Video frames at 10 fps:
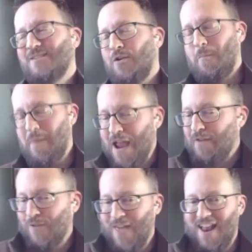so we're
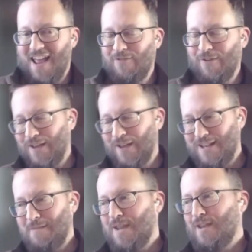paying for that, and I feel like it's
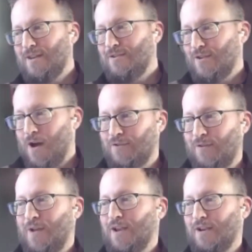going to be tough
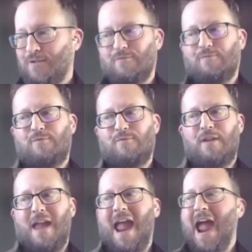to
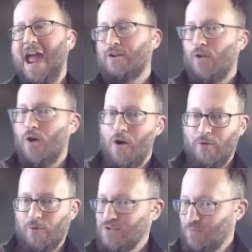add Claude
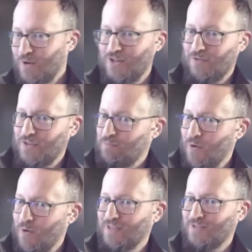or switch at this
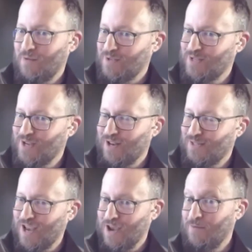point. So I'm just kind of